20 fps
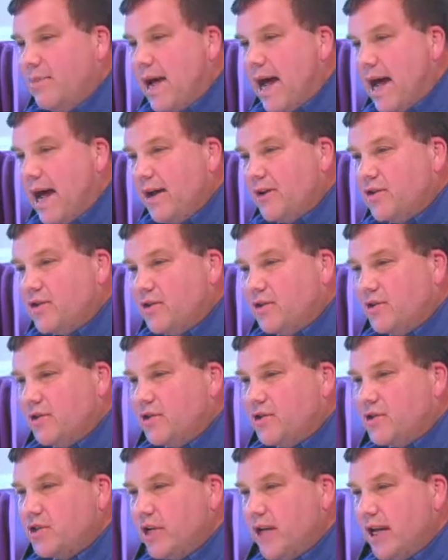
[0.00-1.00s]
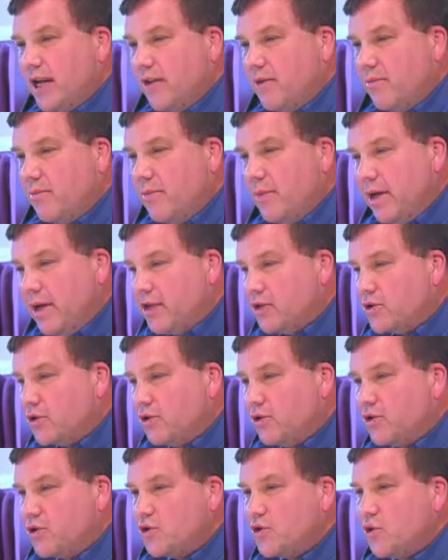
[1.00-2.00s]
pastors and
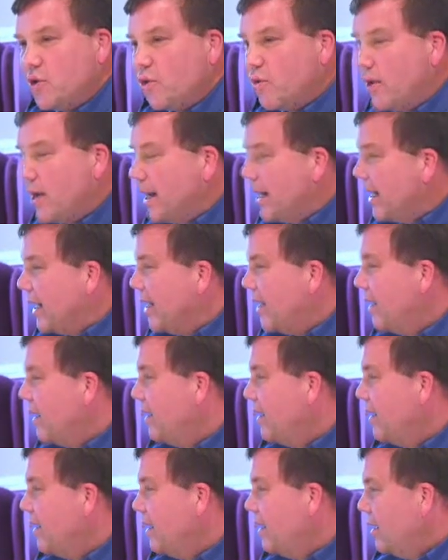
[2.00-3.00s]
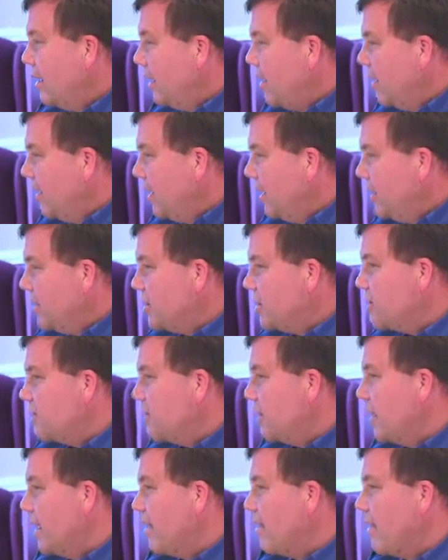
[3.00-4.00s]
ministers who are running a religious
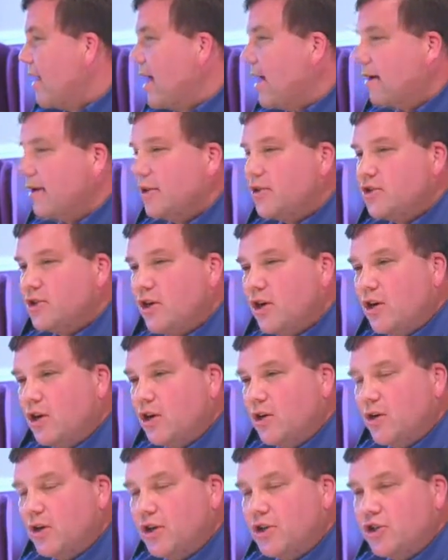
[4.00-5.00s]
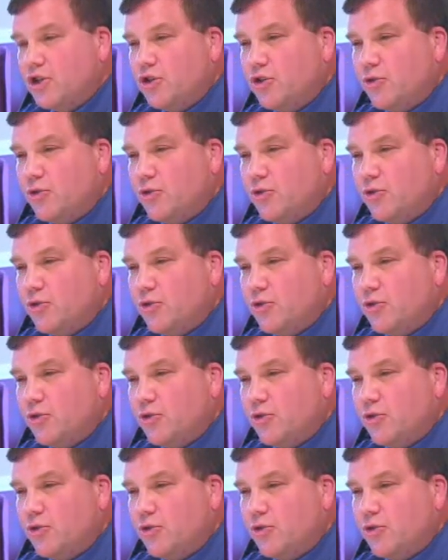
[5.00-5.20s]
playground. It's all a